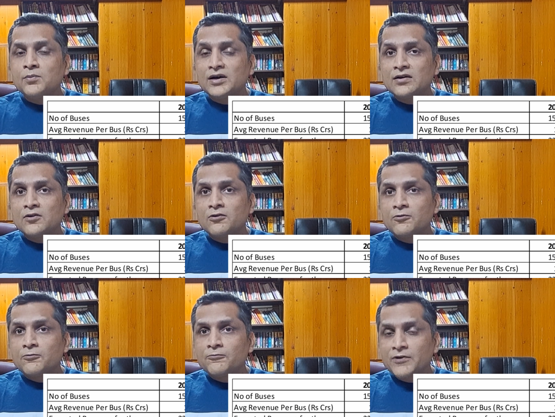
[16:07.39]
But
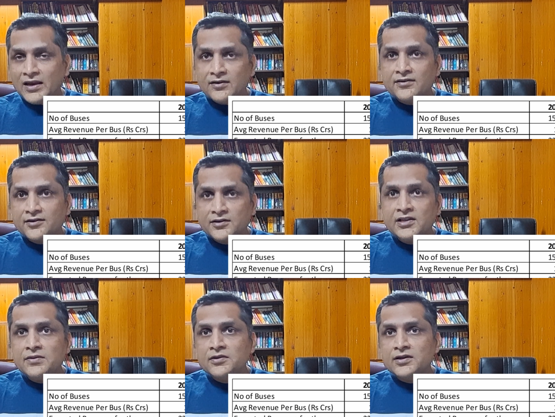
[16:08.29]
where it
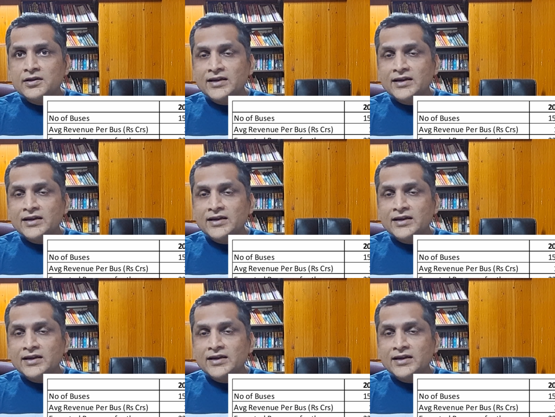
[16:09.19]
really